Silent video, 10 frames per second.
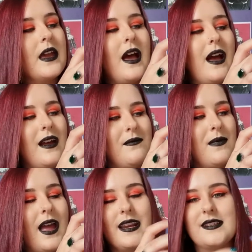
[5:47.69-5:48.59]
And
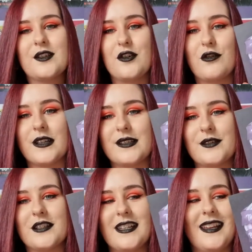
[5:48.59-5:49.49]
it's got
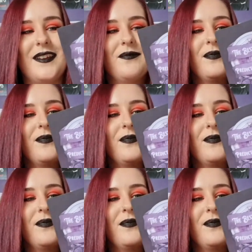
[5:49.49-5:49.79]
crystals in it.